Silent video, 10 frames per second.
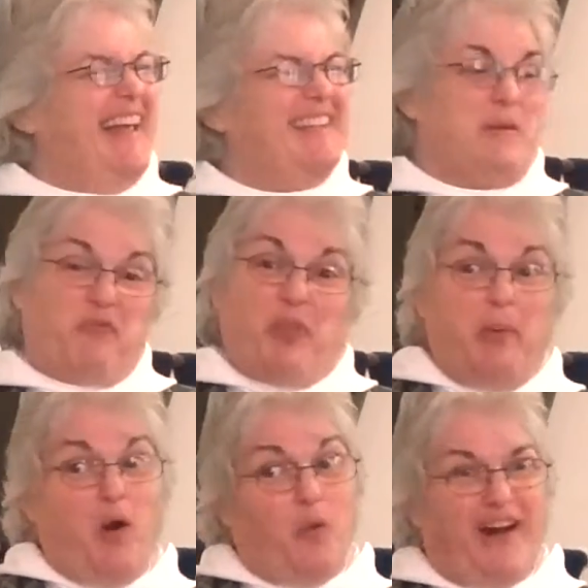from
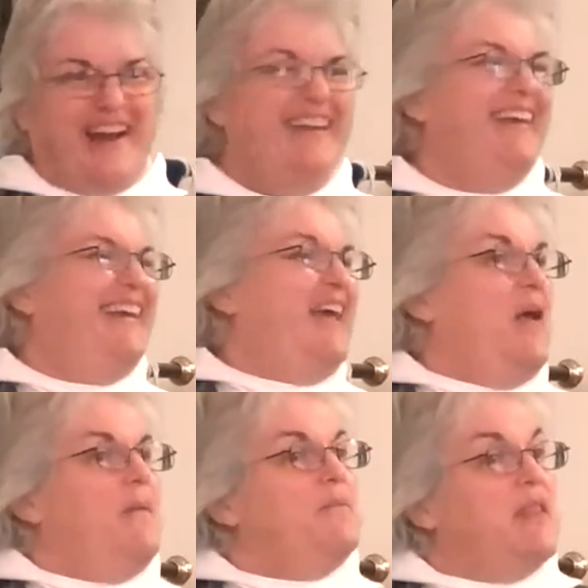worldwide.
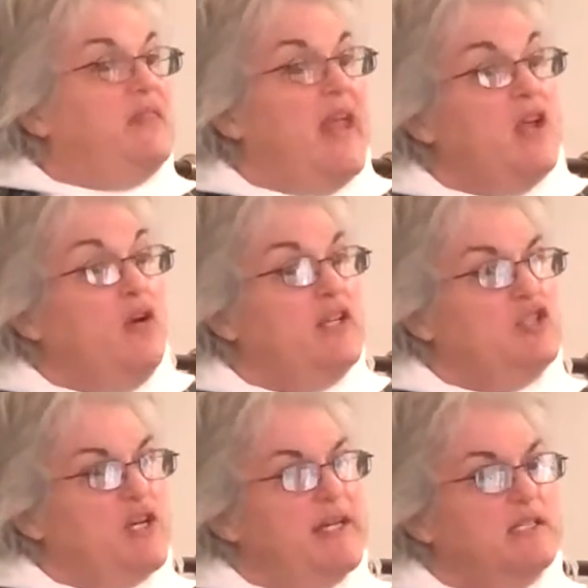They go to
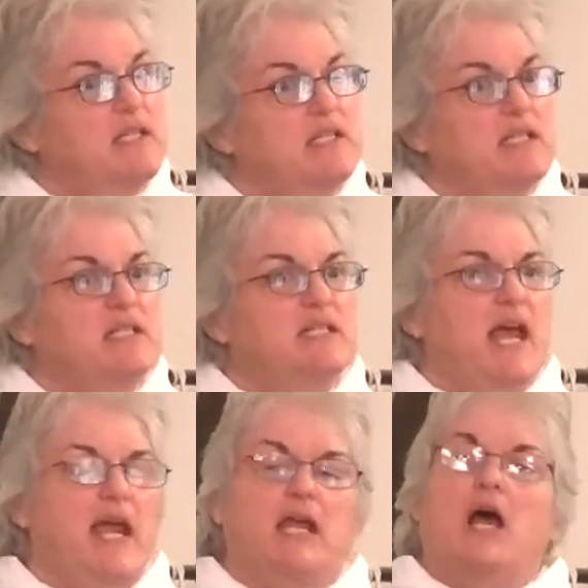Jesus and
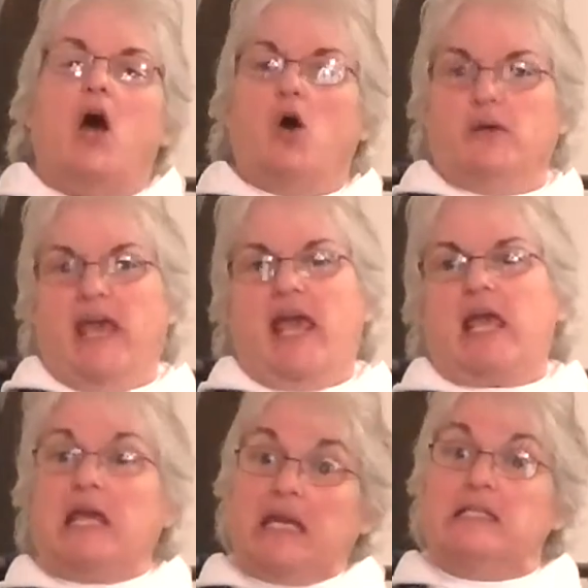say,
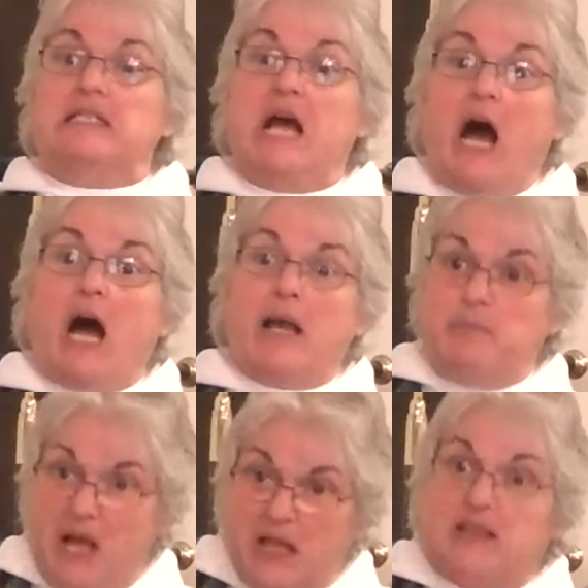okay, it's time.
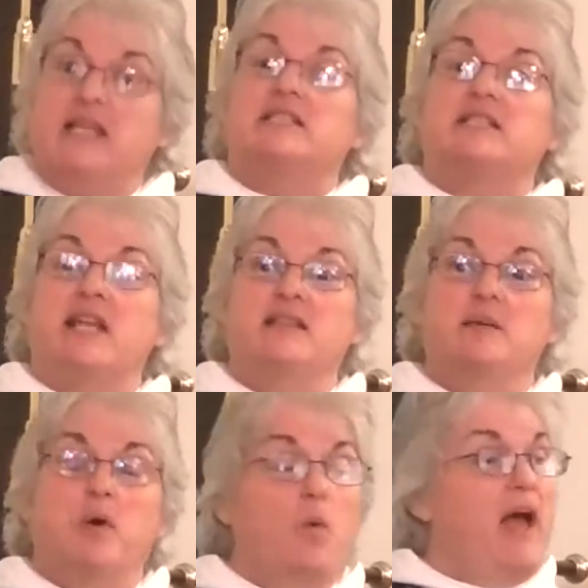Let's send
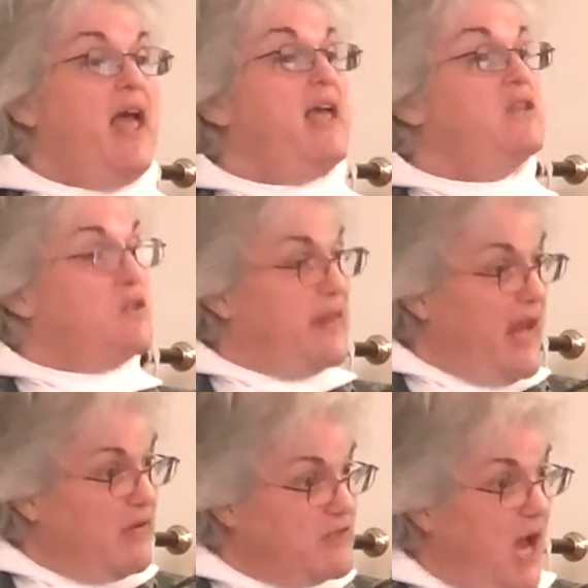them away so they
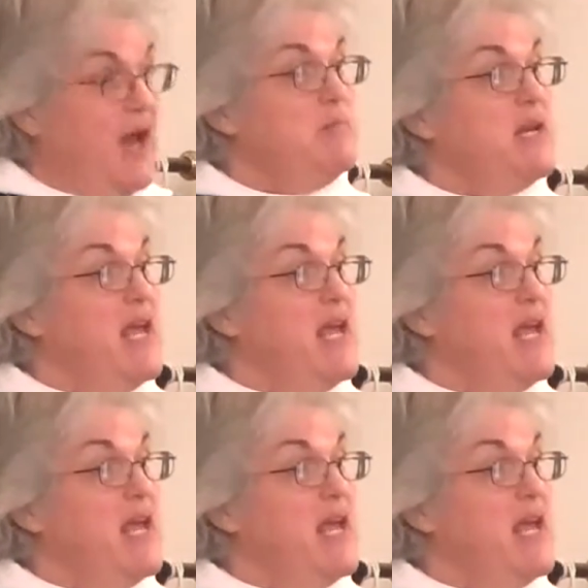have time to